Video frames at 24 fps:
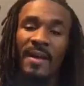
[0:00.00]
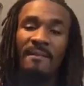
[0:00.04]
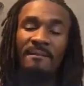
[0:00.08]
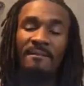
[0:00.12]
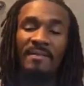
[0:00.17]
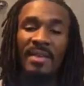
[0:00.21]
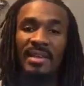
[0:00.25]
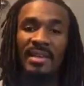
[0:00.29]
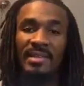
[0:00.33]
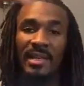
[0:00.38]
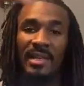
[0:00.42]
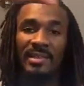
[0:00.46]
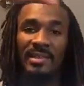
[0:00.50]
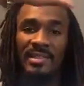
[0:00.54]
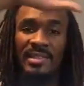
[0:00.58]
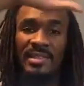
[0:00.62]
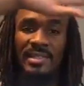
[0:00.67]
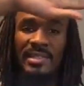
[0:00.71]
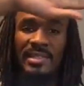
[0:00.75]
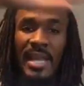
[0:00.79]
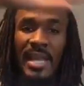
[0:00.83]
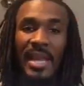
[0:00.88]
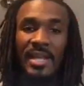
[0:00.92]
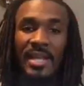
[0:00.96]
visit
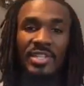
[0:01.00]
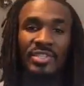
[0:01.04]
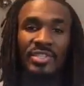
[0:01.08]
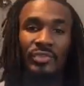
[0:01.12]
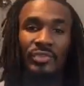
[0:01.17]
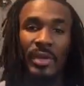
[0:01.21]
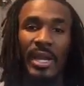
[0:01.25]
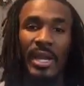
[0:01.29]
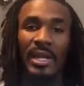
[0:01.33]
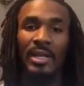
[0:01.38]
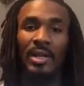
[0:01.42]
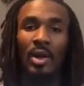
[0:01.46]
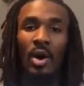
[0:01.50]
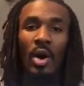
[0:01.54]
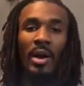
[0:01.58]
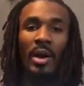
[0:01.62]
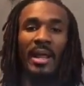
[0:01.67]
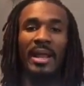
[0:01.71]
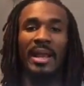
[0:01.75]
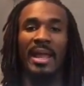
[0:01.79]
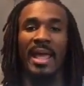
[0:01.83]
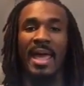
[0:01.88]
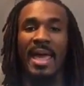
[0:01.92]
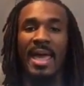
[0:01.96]
State Street, Lord,
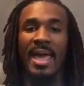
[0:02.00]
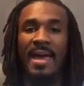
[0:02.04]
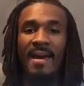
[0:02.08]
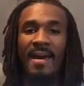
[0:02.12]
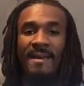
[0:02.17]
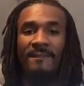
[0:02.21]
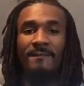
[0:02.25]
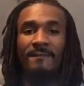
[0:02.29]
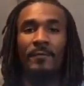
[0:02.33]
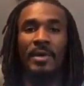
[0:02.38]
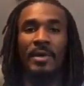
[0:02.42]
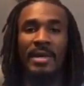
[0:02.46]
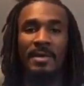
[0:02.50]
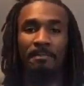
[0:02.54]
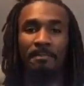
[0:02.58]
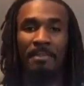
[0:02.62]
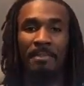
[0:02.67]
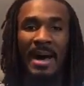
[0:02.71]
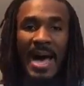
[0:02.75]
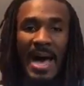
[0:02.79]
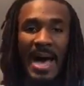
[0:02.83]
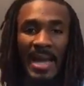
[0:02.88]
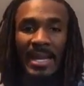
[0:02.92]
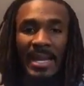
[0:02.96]
and
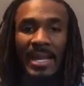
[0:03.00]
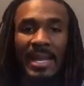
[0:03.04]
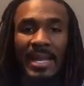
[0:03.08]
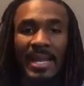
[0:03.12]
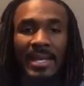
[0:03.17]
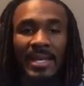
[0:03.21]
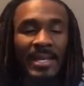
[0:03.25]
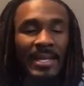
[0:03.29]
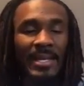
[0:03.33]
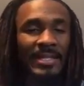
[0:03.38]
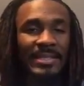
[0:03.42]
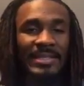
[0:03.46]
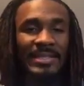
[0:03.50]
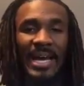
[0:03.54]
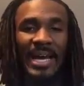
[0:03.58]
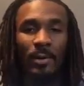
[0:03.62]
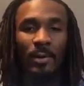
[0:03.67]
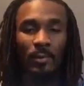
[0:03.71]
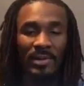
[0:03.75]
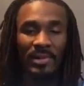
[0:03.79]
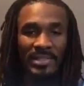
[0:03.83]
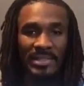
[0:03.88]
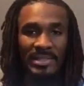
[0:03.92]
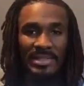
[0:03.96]
everybody
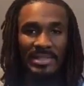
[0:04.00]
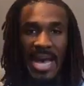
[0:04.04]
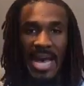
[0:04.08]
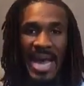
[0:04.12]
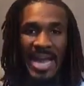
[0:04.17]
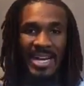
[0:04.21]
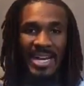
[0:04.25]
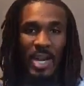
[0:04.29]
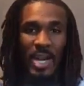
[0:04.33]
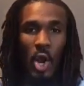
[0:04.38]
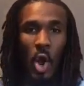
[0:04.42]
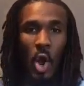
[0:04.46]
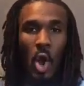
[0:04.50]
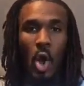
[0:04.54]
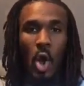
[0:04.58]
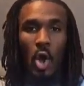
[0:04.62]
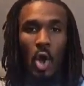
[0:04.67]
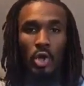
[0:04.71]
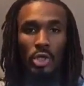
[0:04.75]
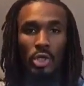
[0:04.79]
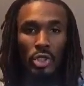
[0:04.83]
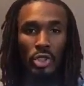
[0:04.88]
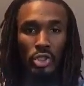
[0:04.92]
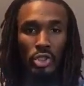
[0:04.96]
that was not
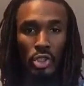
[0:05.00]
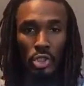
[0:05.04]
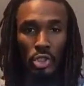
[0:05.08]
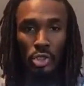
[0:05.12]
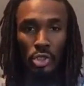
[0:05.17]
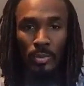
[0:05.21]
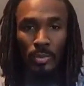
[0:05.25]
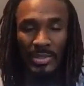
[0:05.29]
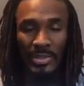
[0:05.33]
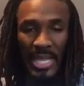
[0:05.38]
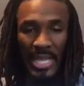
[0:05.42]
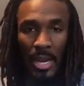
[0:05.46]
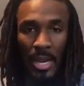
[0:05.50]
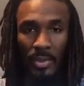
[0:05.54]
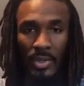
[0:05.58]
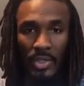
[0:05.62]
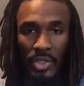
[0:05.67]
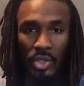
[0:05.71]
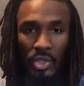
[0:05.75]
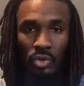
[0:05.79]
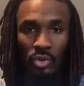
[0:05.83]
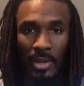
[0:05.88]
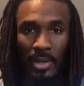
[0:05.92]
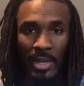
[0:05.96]
called to do what they were
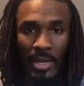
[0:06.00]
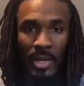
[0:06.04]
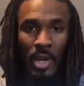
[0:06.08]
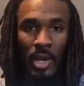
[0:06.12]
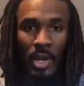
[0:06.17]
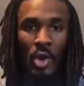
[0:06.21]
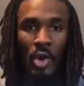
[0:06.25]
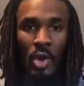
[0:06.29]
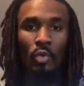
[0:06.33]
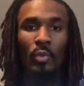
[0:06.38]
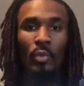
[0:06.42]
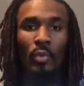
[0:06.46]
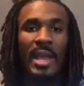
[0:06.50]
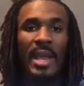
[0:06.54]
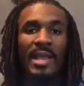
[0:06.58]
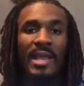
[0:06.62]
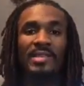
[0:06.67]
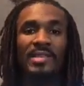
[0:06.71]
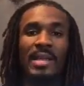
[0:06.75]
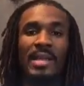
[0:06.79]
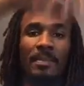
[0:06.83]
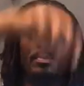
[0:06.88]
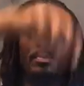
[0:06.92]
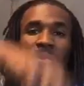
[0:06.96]
doing.
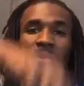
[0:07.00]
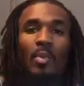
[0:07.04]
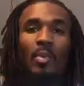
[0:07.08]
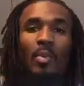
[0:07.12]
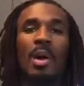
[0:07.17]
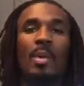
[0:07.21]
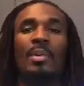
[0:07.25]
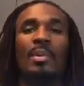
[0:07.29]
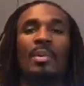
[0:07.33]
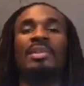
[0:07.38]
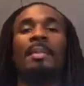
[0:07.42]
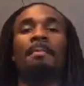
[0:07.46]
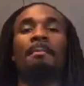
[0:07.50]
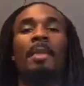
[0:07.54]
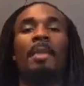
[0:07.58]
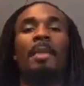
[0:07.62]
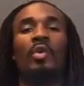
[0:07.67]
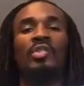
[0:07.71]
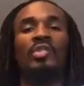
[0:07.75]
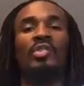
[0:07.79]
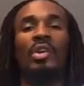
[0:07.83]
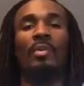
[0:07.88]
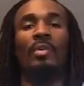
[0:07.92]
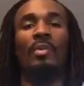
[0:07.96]
Raise up the one with the
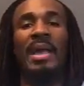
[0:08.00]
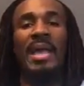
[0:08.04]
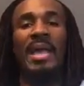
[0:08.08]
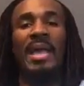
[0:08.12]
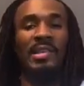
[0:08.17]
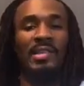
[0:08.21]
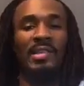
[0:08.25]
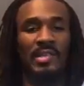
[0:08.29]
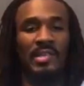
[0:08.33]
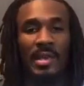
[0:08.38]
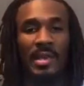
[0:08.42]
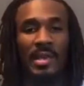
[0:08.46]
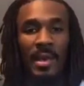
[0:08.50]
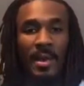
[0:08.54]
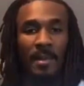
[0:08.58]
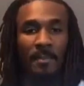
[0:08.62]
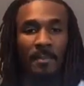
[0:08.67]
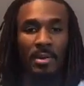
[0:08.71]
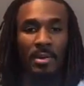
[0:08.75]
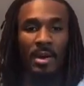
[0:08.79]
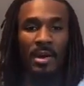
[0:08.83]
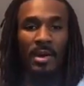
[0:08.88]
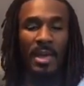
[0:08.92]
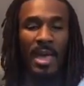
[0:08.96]
most grace,
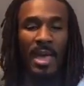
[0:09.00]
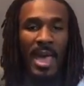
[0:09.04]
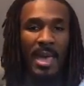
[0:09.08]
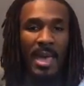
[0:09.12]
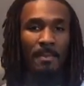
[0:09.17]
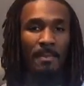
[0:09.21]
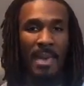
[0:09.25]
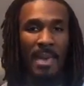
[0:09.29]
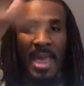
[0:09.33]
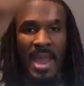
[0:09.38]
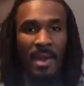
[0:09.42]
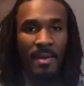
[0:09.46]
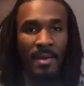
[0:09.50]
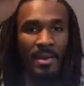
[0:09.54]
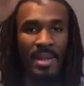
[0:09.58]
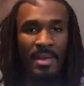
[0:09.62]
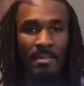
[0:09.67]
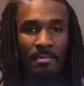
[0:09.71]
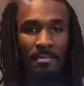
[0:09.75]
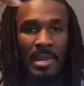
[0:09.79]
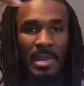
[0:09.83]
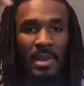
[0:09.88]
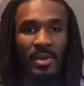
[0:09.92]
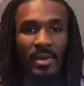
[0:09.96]
put Aaron
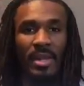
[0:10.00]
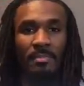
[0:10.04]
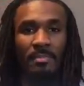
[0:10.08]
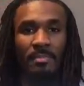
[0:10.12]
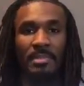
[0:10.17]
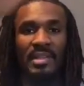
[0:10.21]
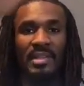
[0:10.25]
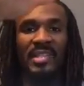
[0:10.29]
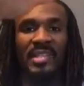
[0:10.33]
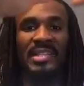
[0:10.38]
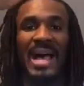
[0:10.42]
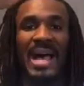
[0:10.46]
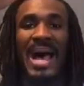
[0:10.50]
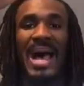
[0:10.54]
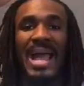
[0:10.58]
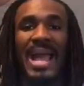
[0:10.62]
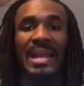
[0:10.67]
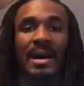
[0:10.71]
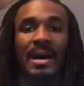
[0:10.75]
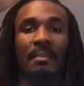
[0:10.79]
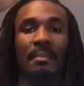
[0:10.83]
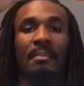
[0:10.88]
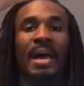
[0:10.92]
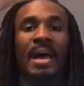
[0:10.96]
and Miriam beside
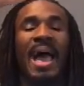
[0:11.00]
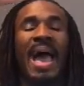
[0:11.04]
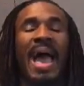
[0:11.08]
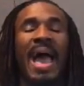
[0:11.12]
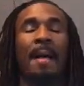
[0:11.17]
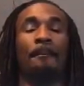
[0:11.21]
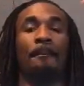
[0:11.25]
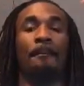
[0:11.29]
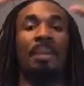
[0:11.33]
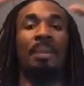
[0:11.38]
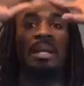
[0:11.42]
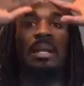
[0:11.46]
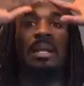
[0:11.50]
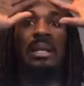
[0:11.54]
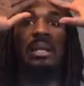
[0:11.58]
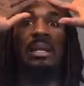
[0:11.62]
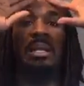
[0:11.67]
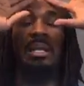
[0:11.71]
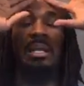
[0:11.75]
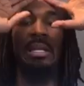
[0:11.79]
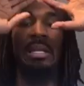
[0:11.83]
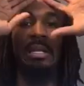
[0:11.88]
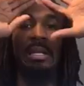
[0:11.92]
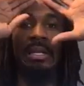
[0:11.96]
them, and
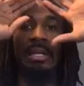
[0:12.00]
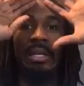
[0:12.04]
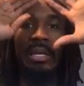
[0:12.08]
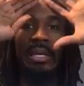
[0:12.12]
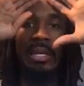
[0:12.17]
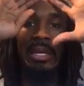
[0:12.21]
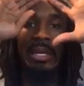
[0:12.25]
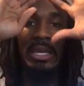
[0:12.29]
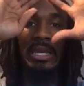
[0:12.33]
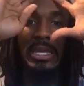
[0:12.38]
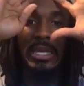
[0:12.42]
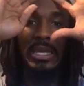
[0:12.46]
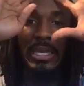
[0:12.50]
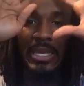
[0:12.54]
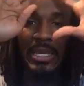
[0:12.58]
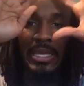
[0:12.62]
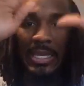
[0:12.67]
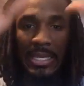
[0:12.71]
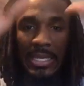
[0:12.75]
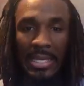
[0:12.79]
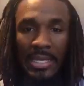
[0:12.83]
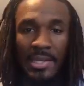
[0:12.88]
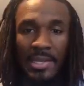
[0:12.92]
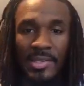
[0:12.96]

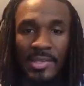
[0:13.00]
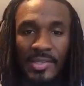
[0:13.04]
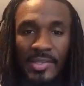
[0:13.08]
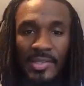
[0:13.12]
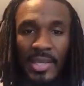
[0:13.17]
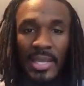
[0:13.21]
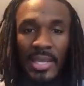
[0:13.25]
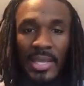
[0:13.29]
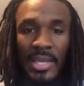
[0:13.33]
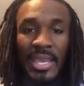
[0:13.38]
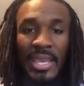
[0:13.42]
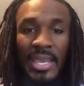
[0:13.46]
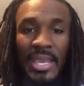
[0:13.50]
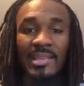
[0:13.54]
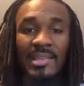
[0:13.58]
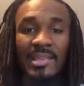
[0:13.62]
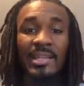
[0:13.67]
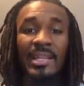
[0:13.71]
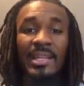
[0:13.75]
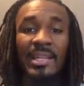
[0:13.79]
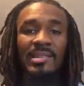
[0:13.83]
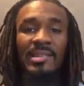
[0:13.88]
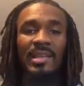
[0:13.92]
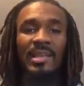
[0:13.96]
please, it's,
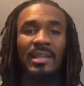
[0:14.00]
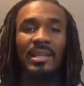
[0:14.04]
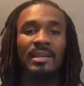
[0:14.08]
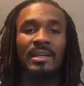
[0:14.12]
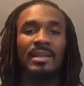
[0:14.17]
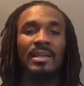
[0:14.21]
listen,